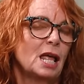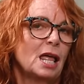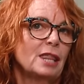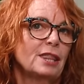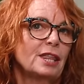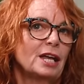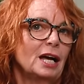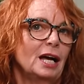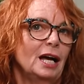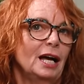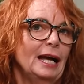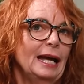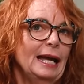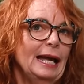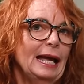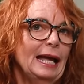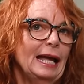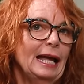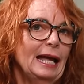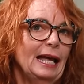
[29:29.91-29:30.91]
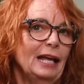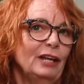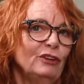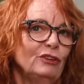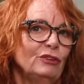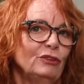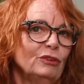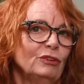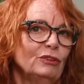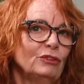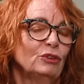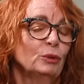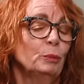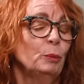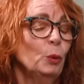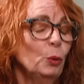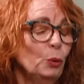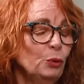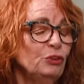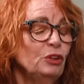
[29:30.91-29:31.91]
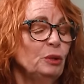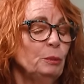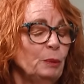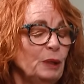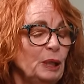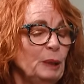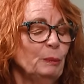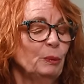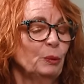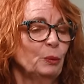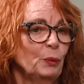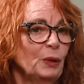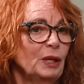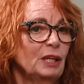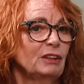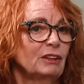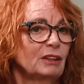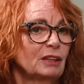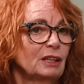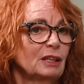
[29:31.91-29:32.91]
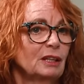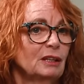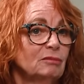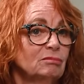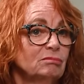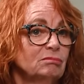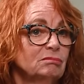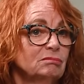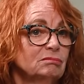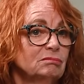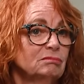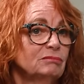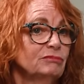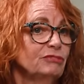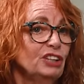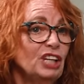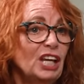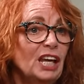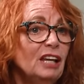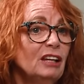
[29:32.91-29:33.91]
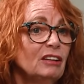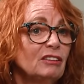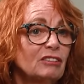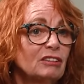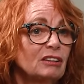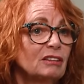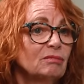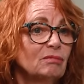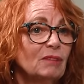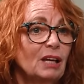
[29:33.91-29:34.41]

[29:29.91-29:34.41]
that I had supported people with for years.